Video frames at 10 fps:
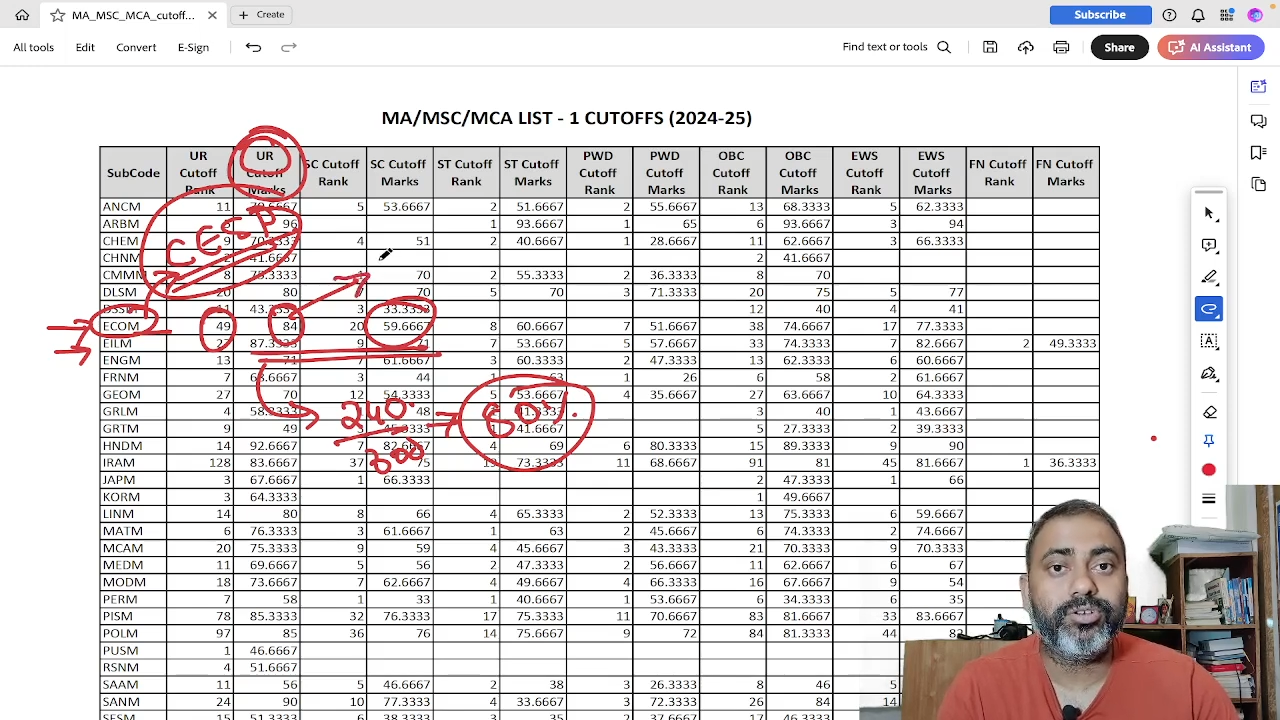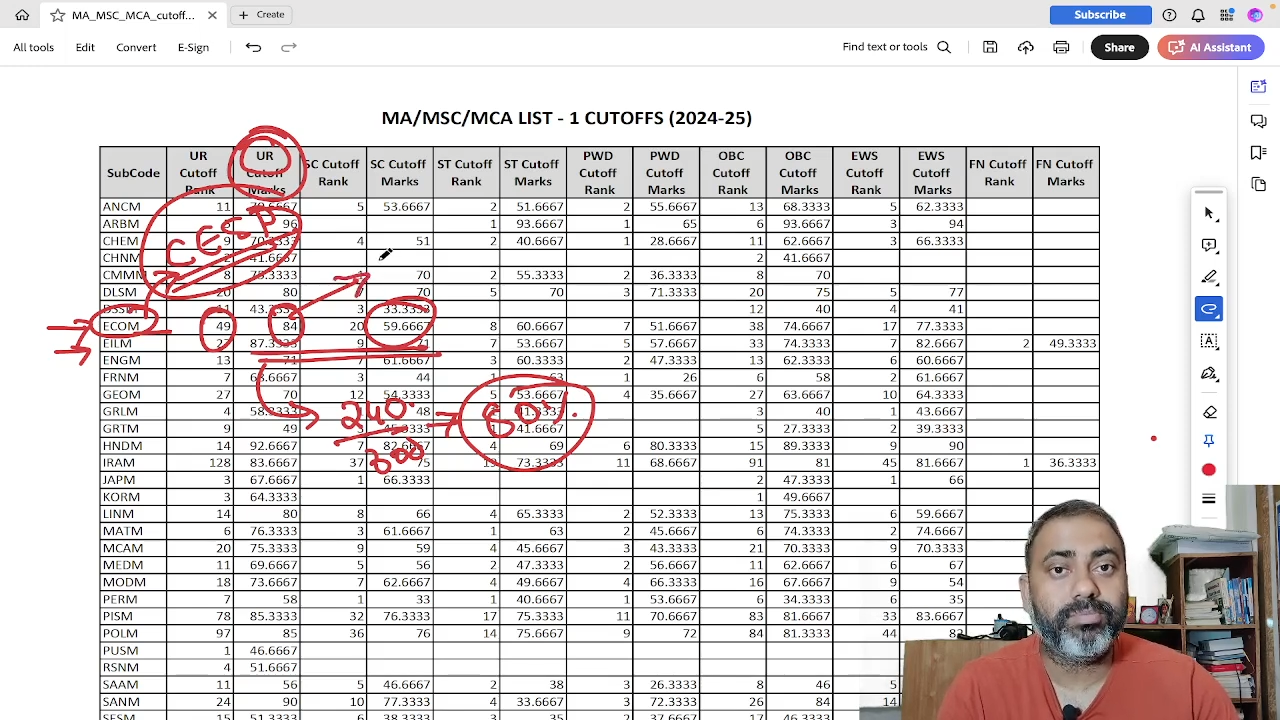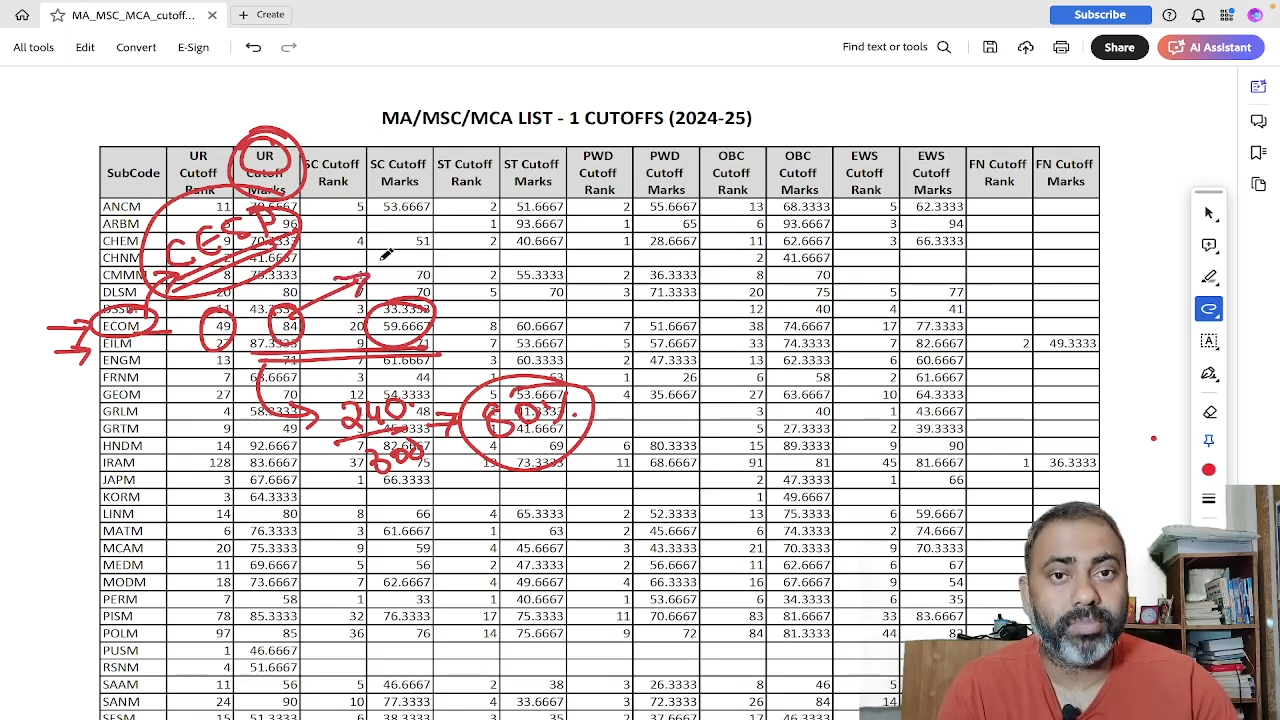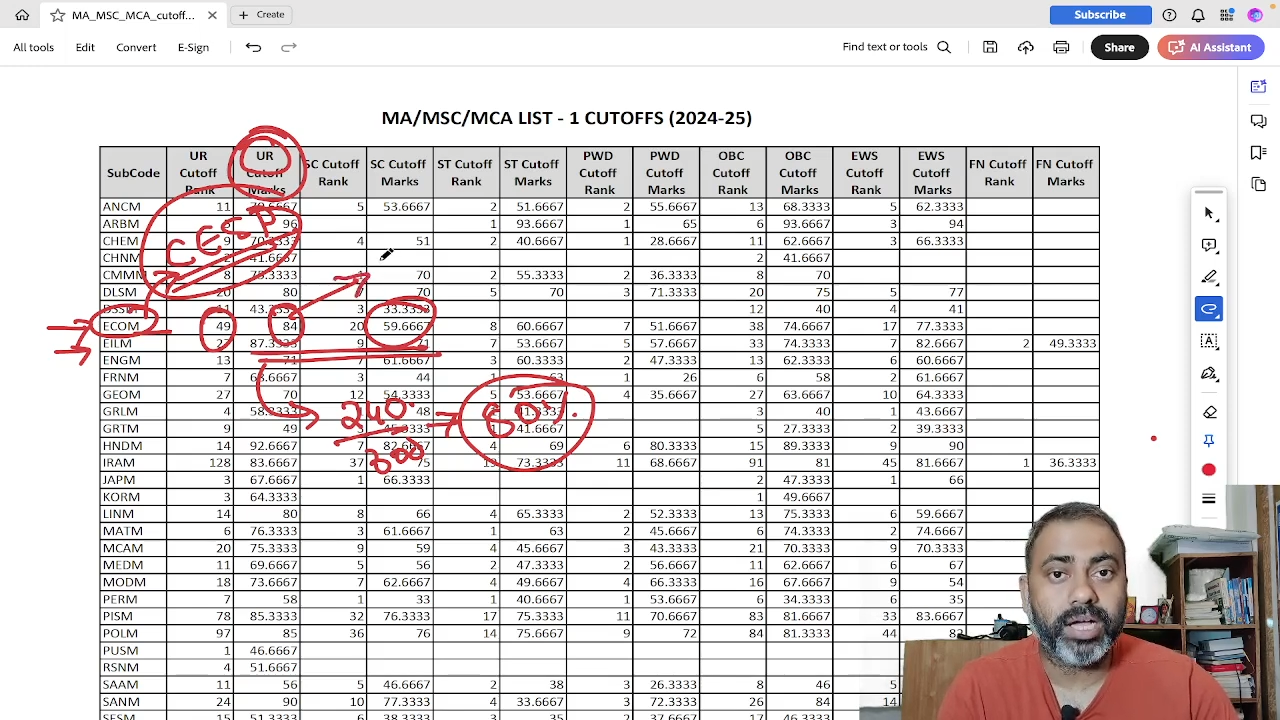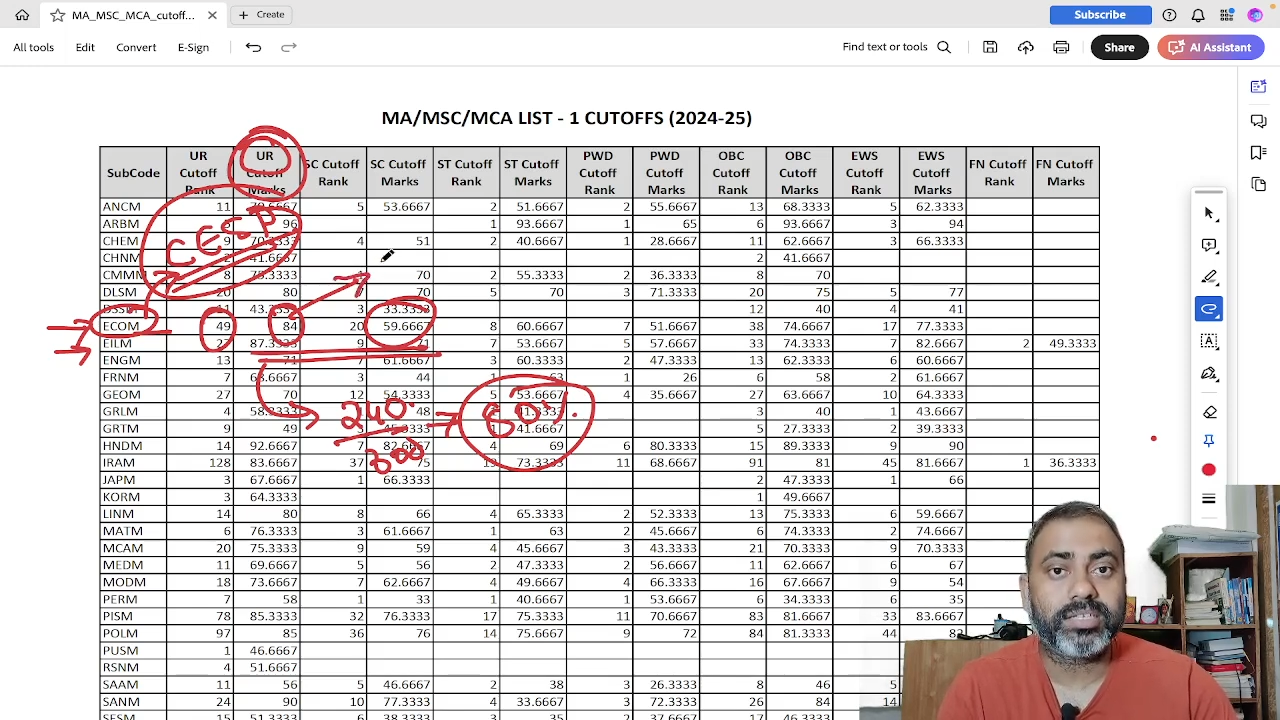your
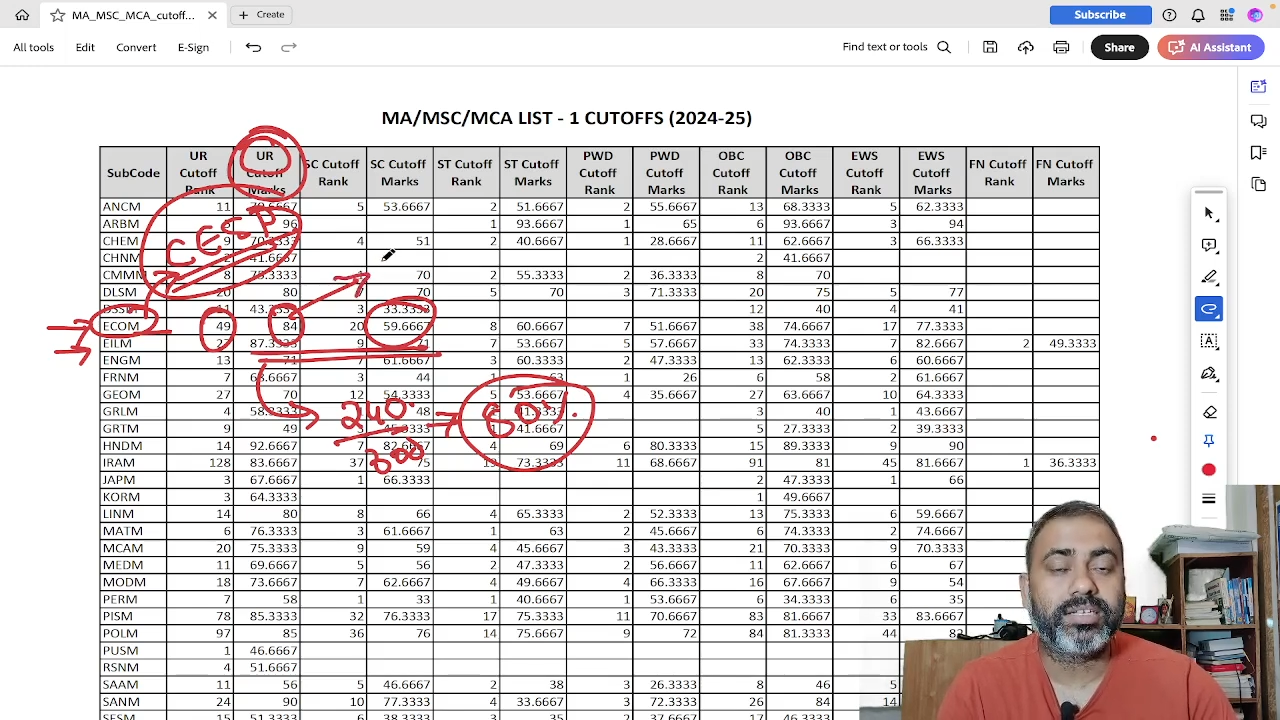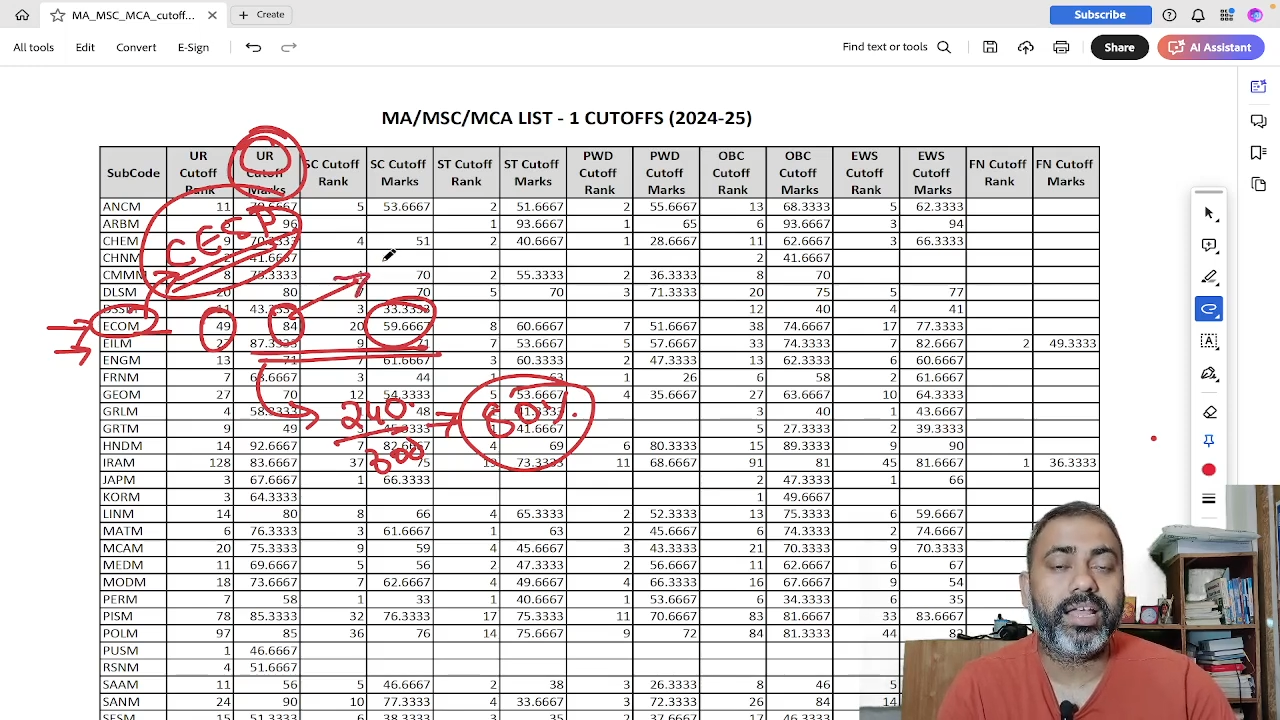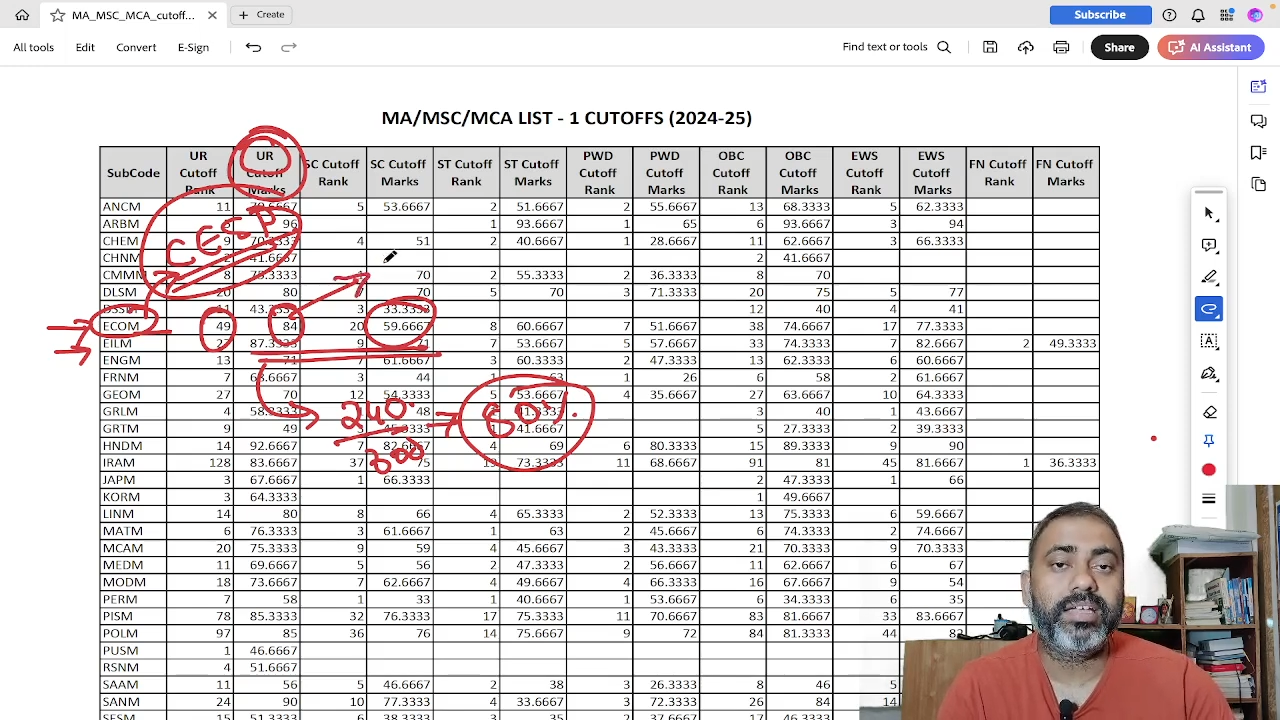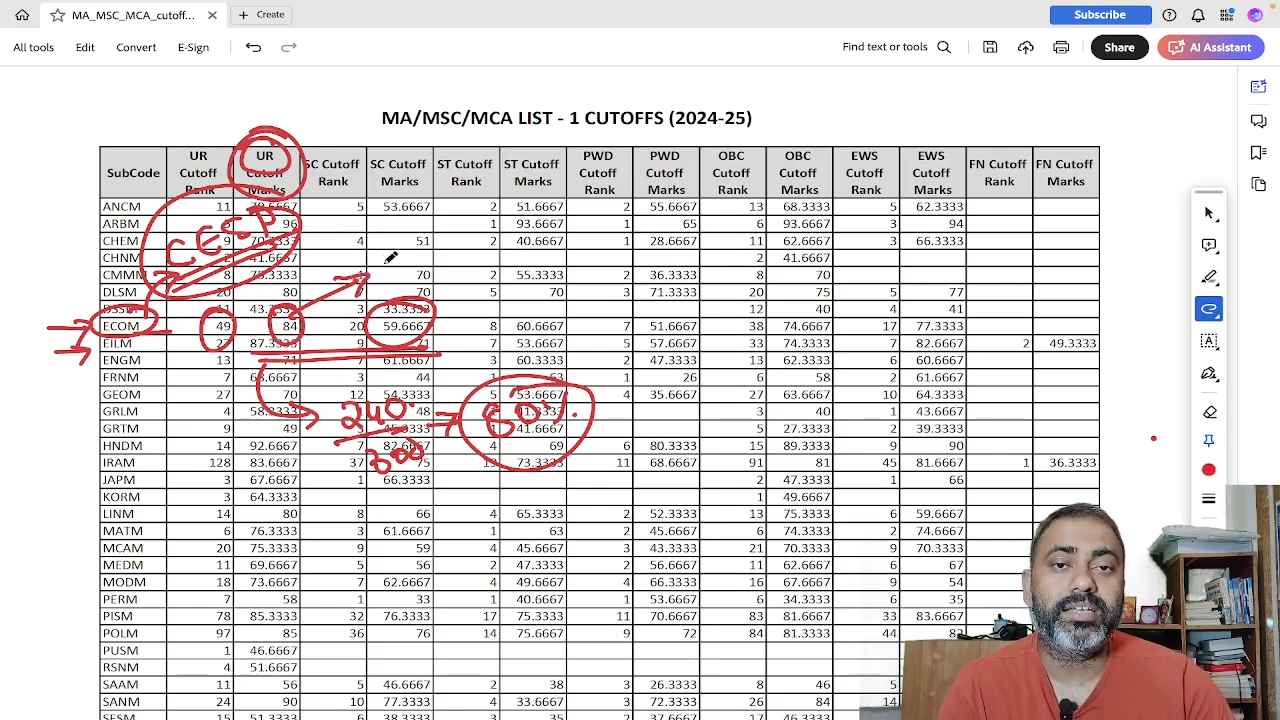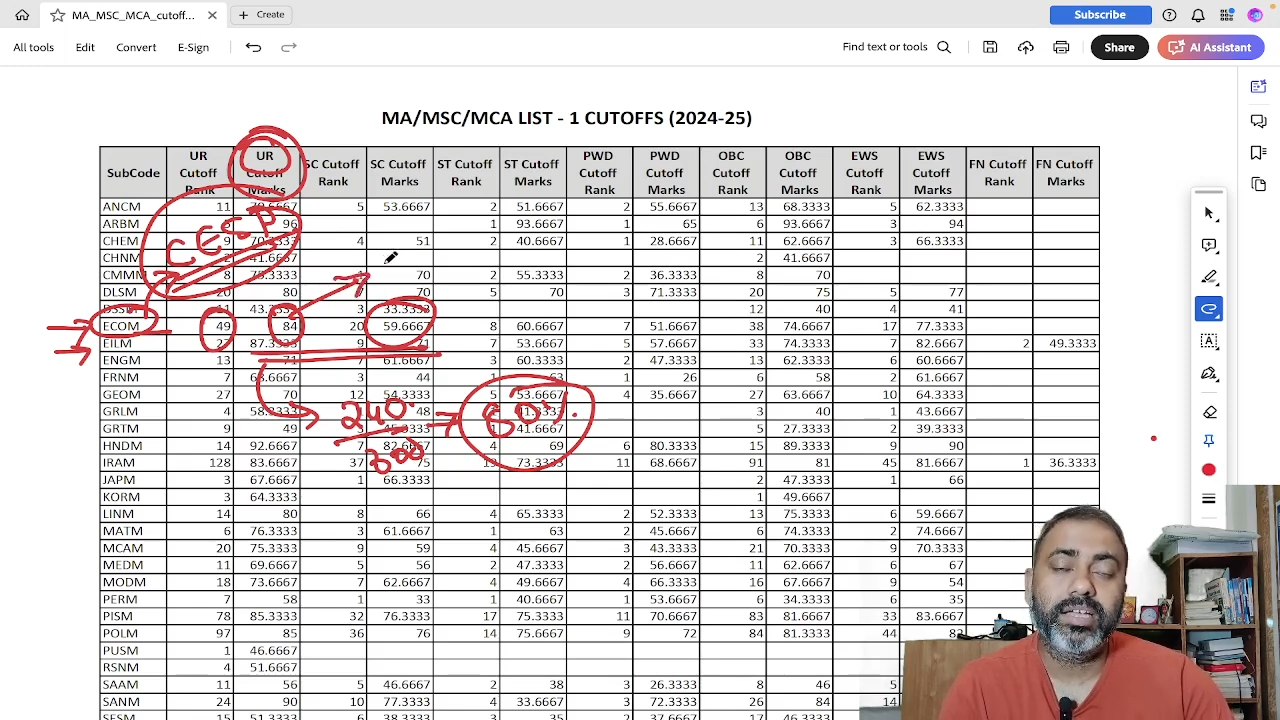marks,
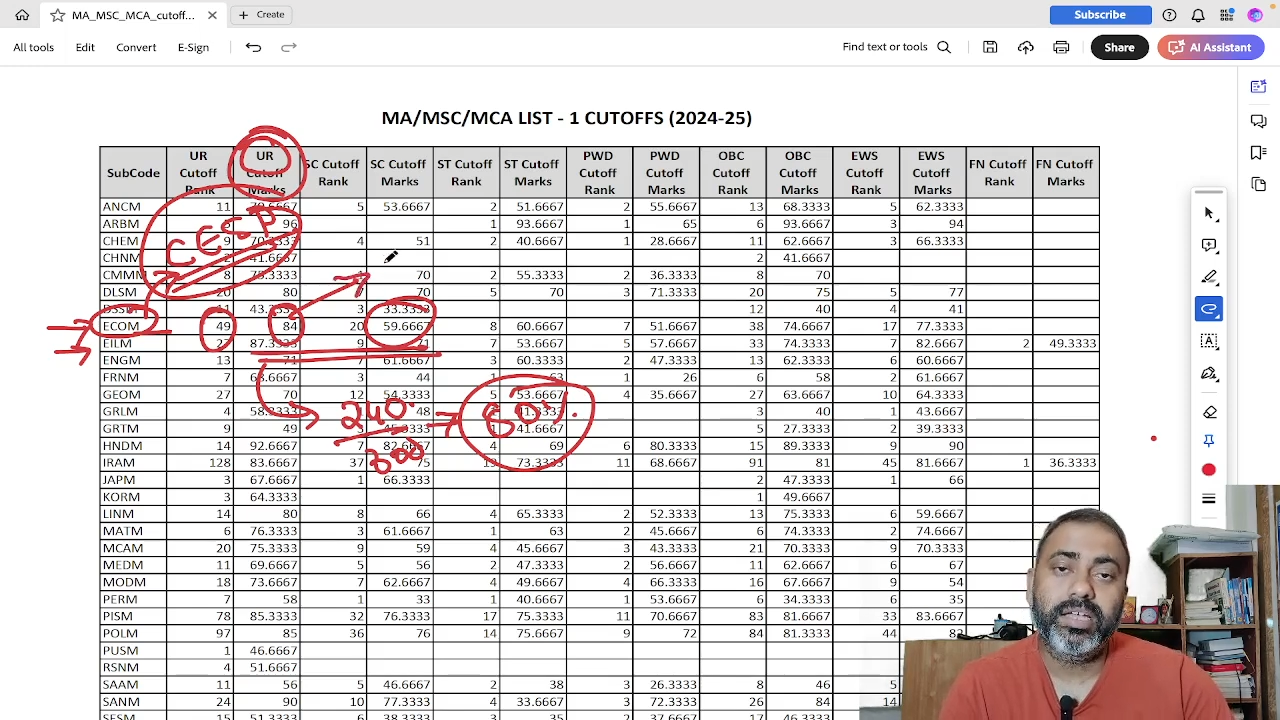like